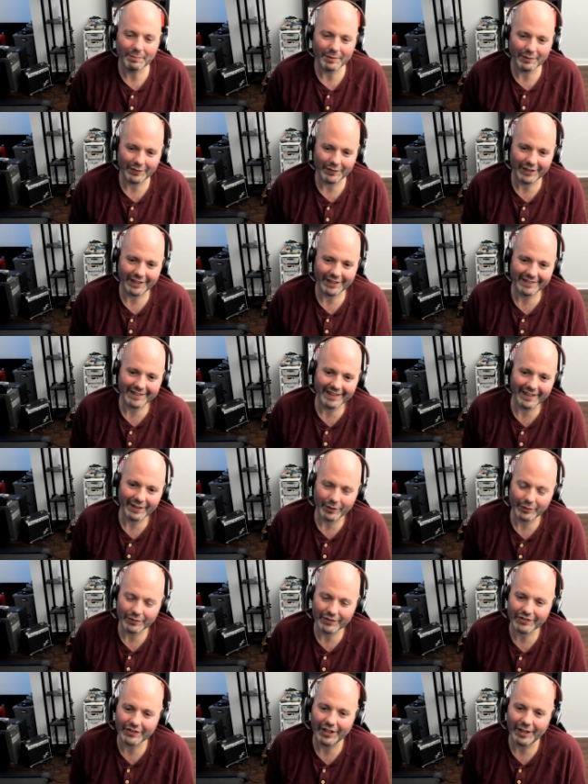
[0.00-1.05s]
simplifying
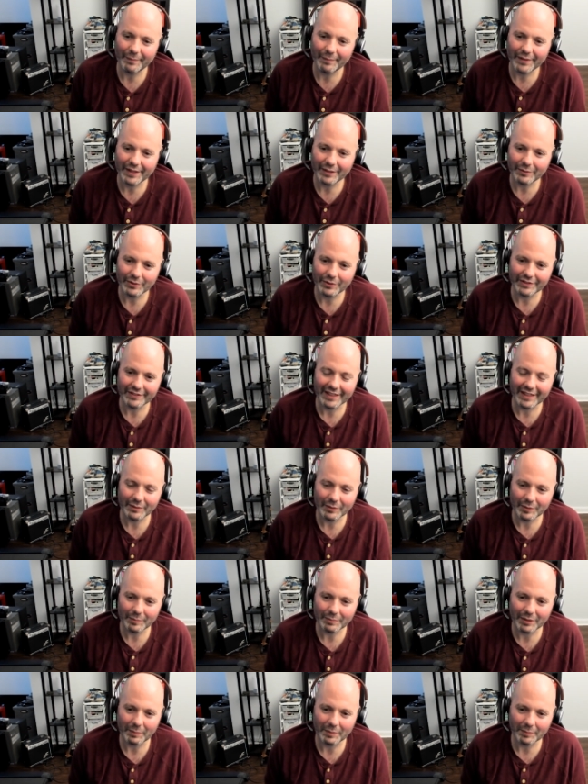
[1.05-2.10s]
that over time, that
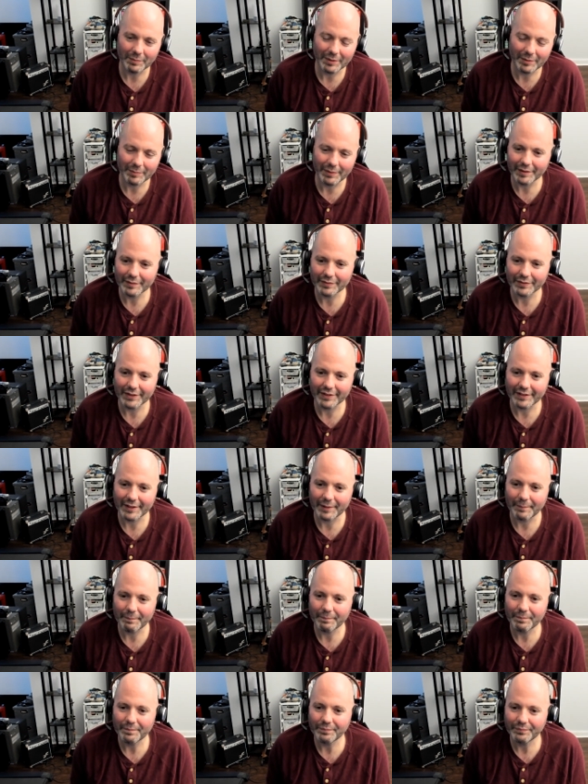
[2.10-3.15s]
would probably benefit
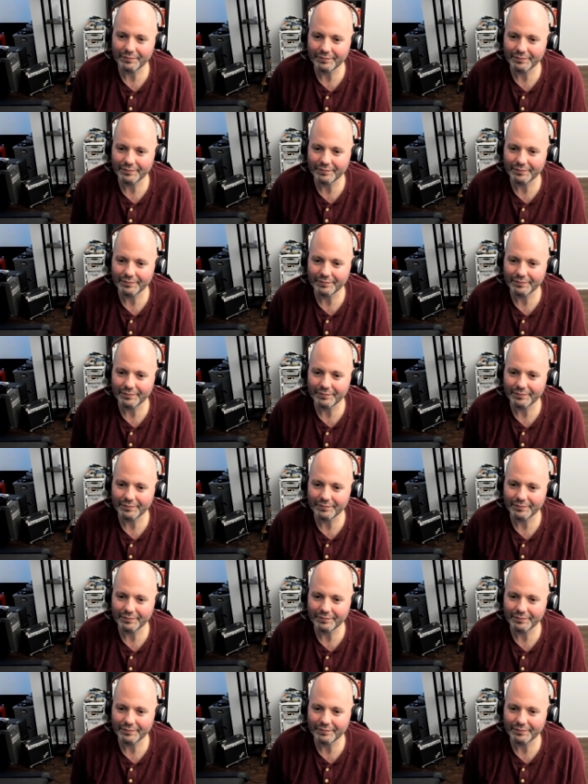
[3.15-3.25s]
them.